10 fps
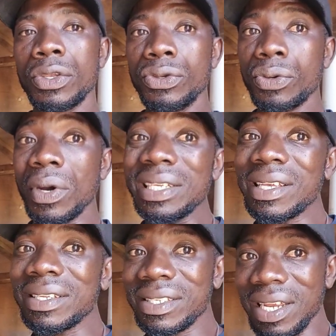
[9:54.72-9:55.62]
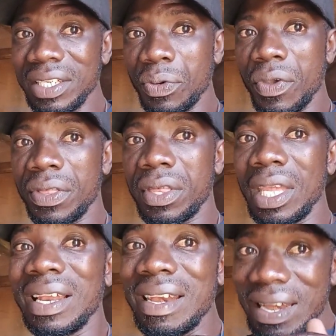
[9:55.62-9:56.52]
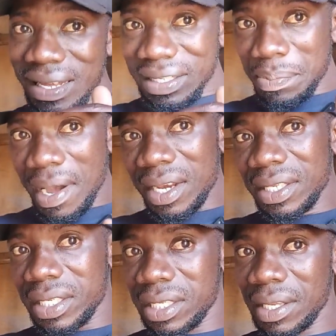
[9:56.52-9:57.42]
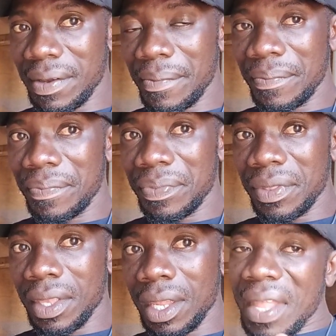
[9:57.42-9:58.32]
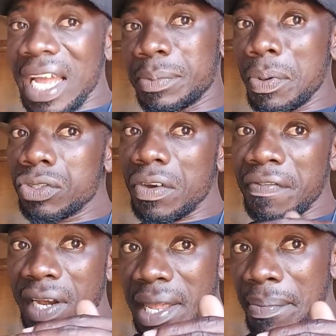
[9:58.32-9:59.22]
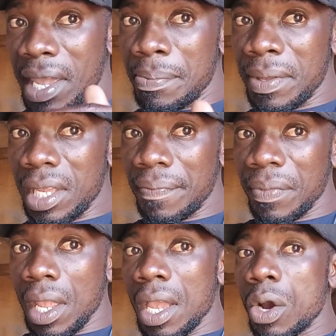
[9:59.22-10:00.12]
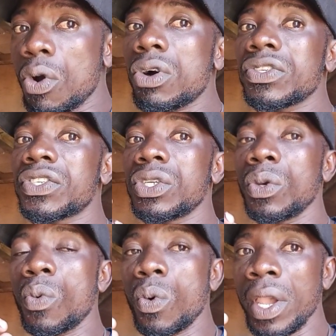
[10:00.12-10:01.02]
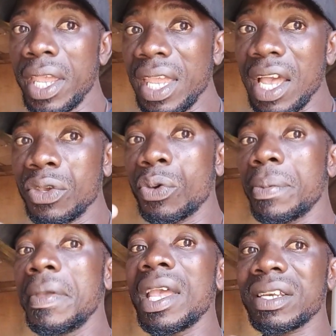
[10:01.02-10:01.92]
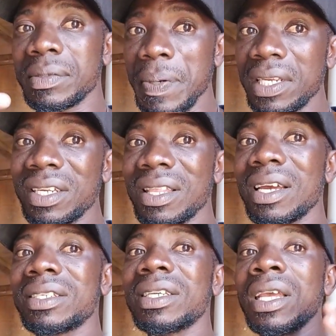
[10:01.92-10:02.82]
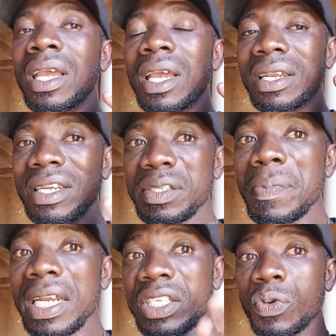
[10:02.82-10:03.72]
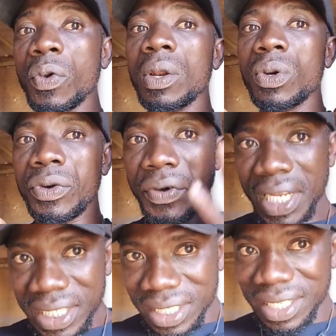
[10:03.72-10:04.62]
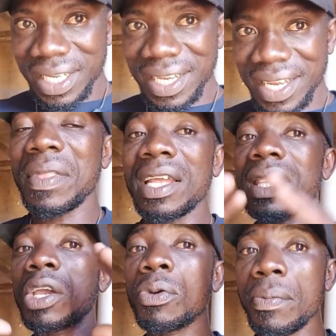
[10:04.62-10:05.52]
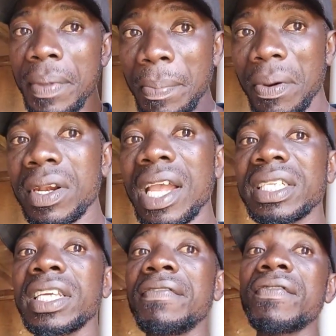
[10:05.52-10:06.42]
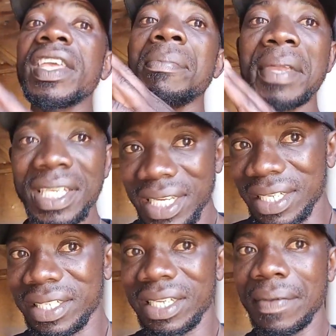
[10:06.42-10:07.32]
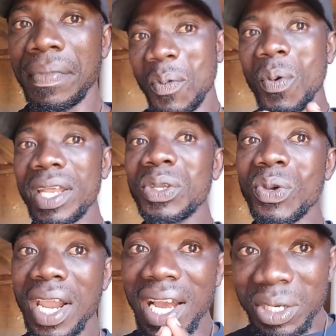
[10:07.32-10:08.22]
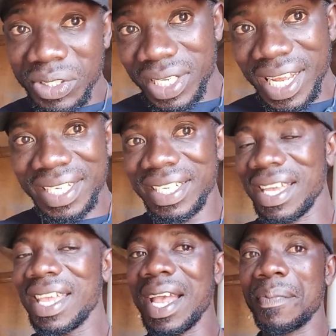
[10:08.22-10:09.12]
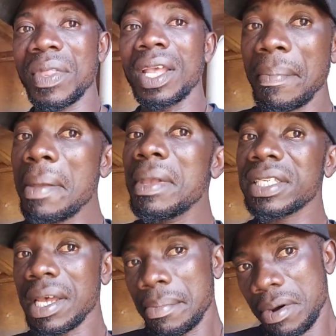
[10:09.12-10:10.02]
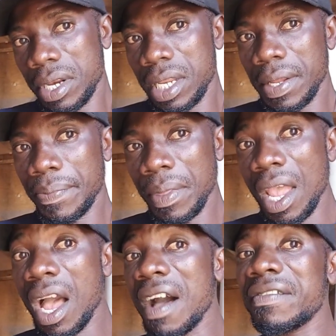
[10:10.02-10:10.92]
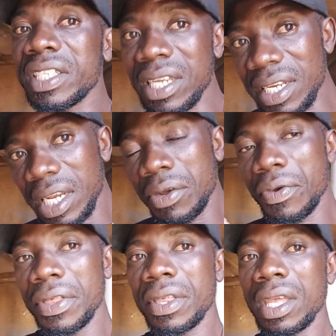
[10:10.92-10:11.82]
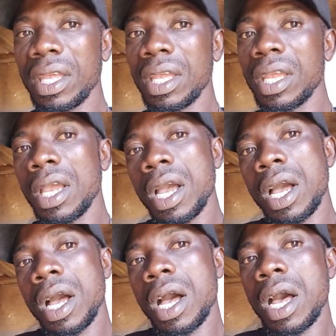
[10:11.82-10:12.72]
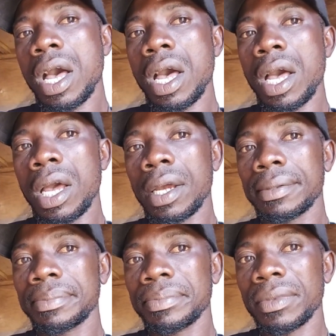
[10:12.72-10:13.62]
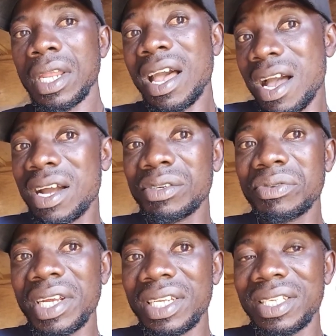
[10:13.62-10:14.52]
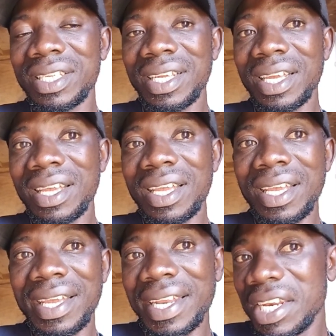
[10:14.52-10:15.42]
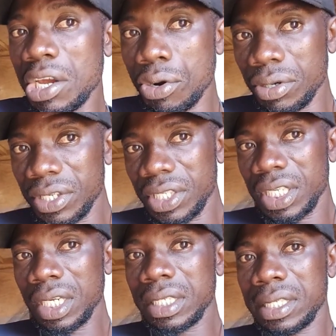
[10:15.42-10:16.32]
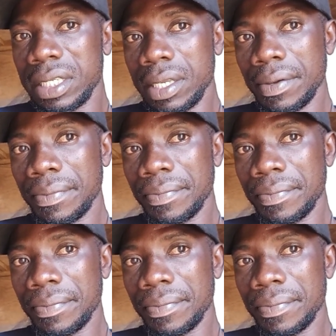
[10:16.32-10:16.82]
you rather start with less birds at point of lay maybe, because here you will be expecting that these birds will reach they will be productive immediately. When you calculate here, maybe somebody have started with 100-day-old chicks.